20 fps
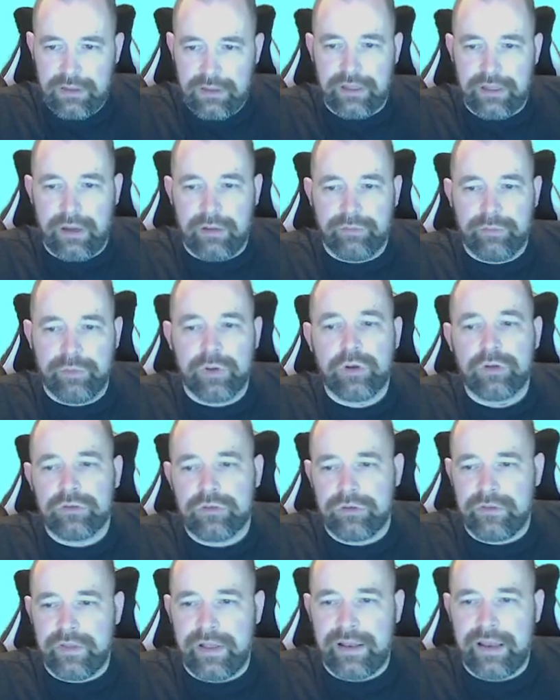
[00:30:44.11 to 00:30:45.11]
Now, if we couldn't
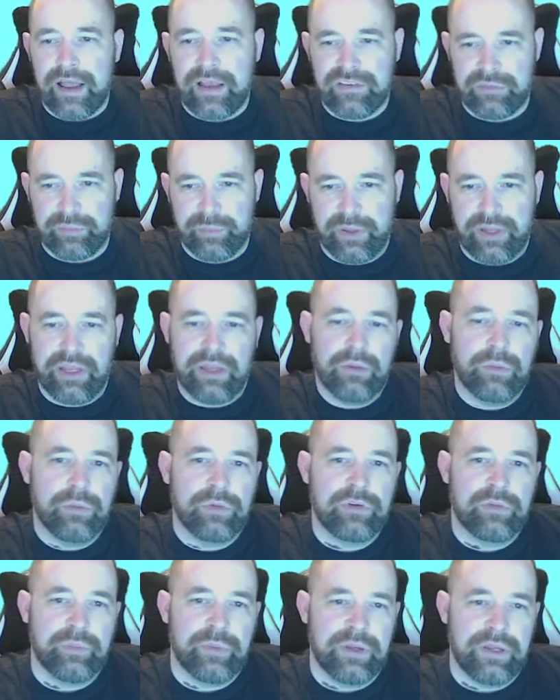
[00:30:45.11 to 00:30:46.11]
do that last bit, it
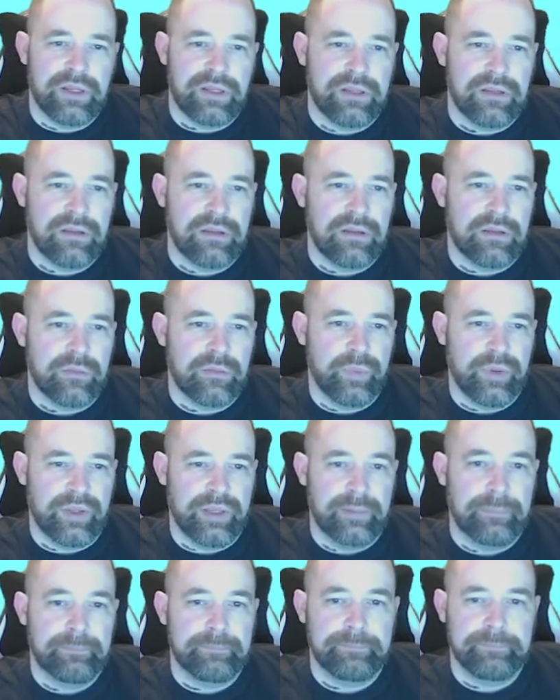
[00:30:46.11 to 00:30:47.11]
would have been
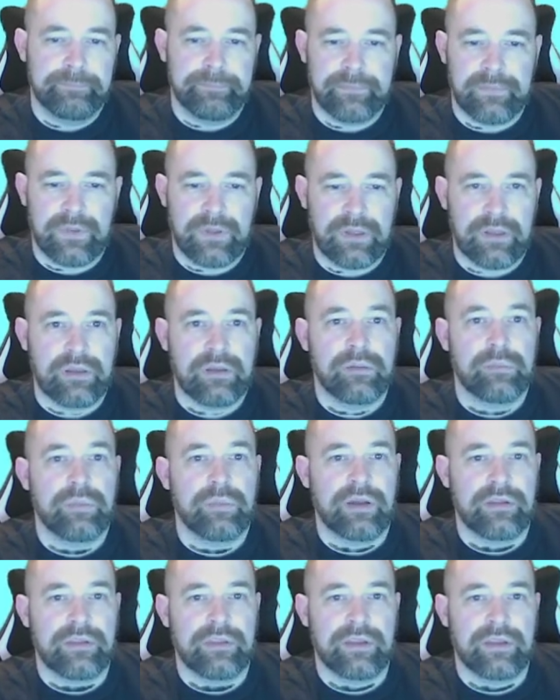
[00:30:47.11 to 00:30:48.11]
B,
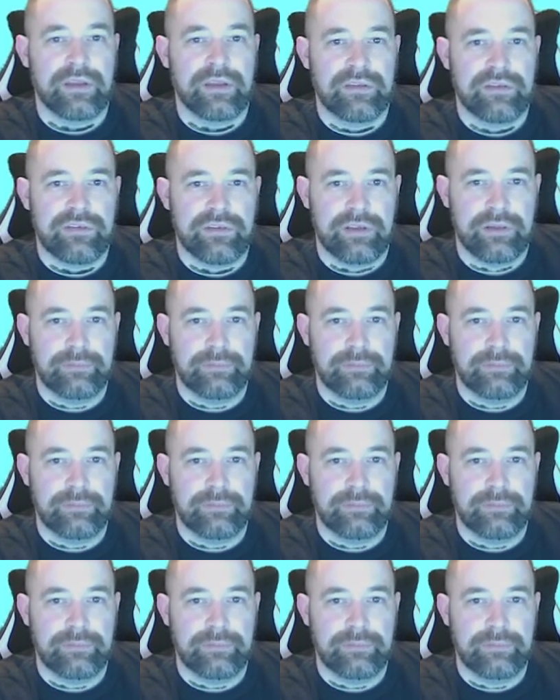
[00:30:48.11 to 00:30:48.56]
but I think it's C.